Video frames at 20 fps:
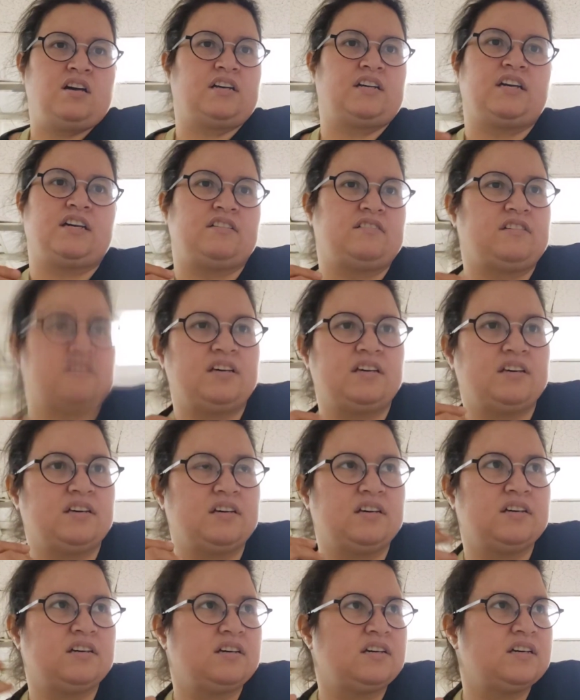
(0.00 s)
Again,
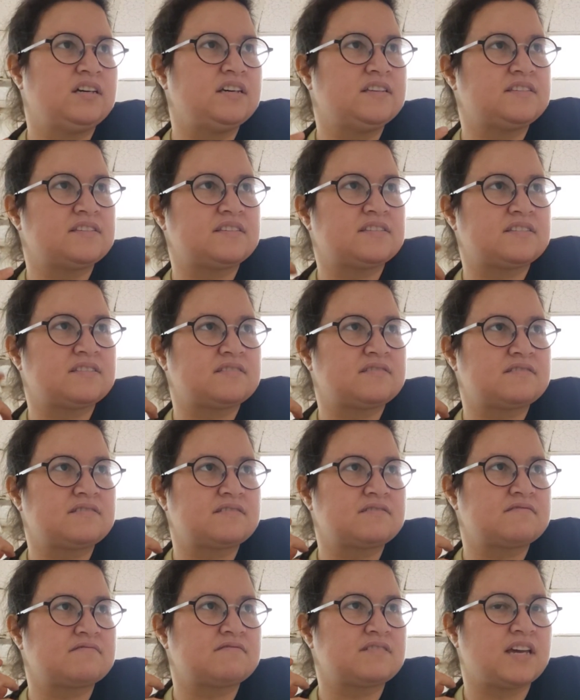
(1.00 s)
it's
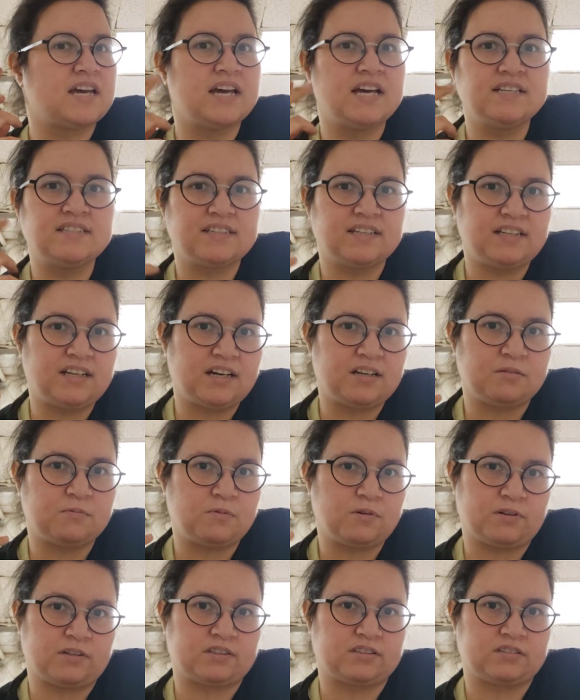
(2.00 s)
a lot
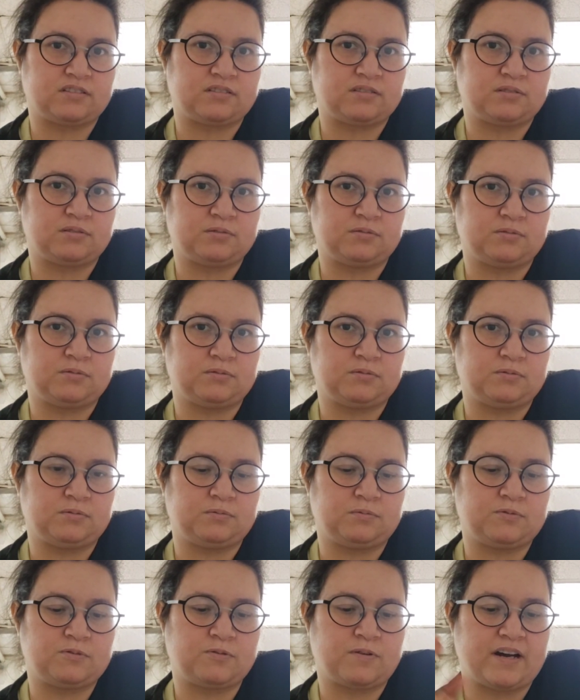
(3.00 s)
of work
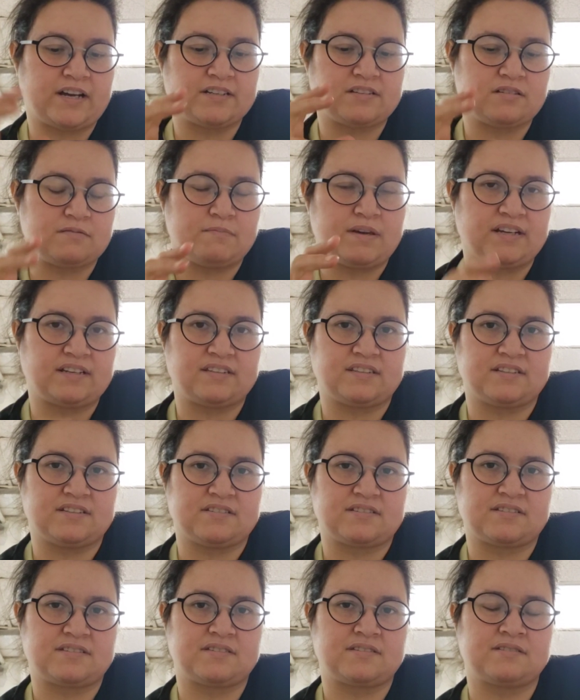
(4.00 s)
to try to make
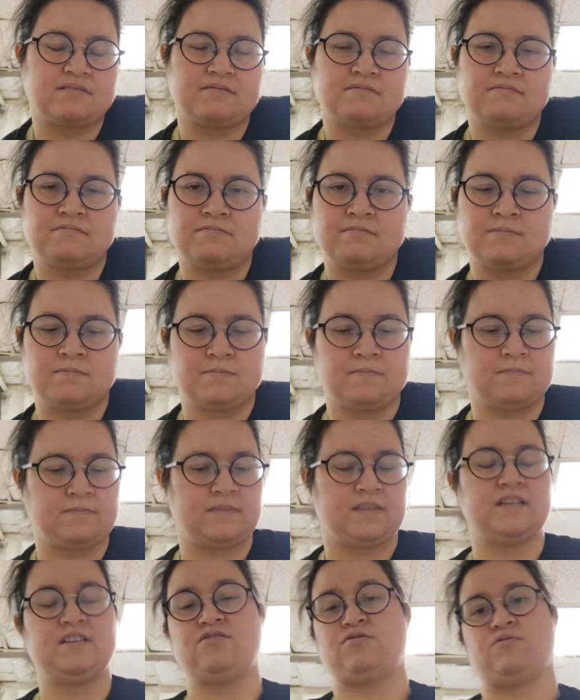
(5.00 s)
this
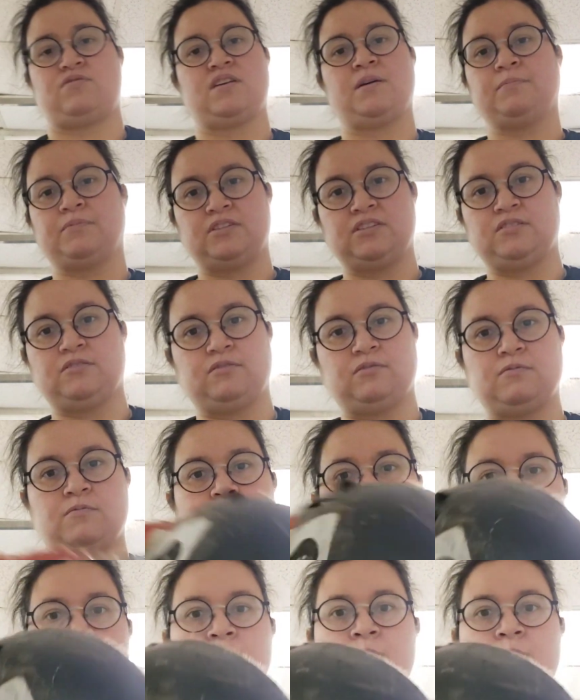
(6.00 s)
into something